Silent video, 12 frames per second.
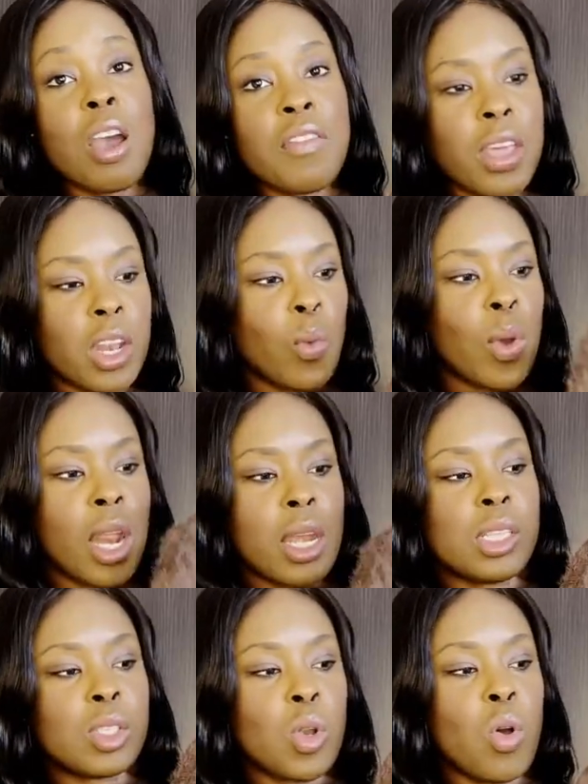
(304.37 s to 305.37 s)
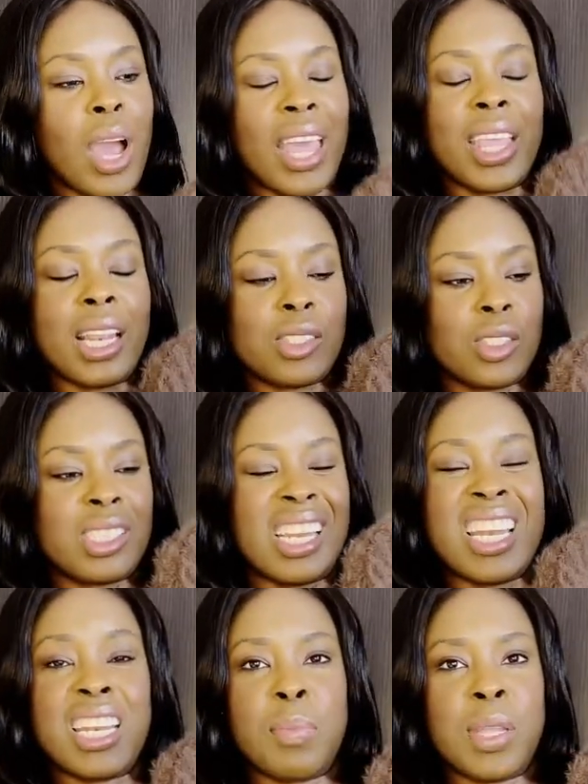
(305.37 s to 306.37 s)
love that the way that this look. I think it's just a
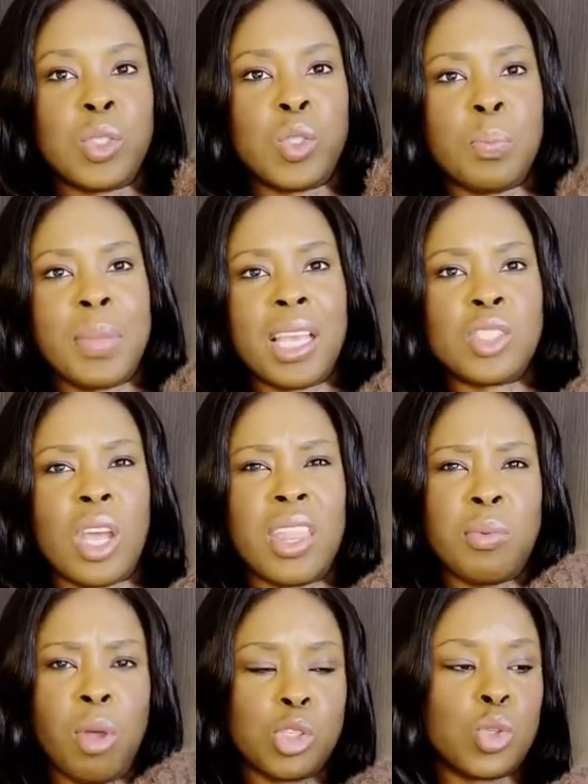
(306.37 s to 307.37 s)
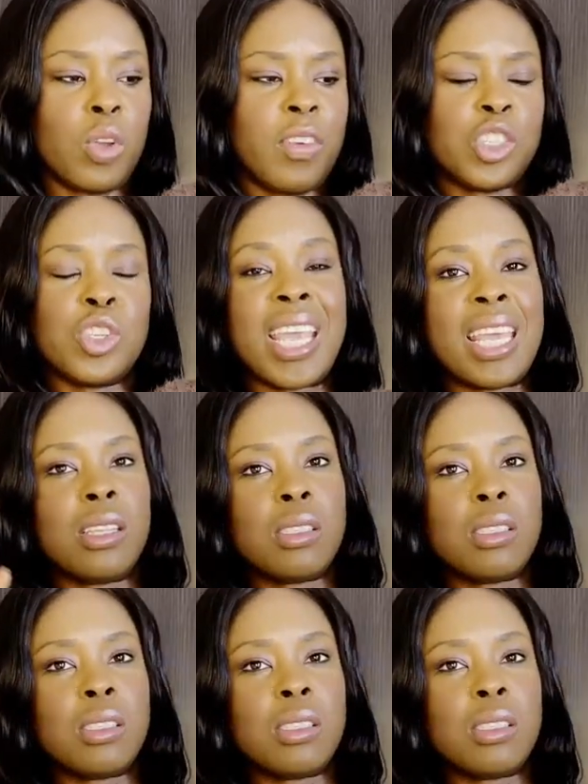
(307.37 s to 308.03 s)
little bit too big, so I'm not sure if I should get the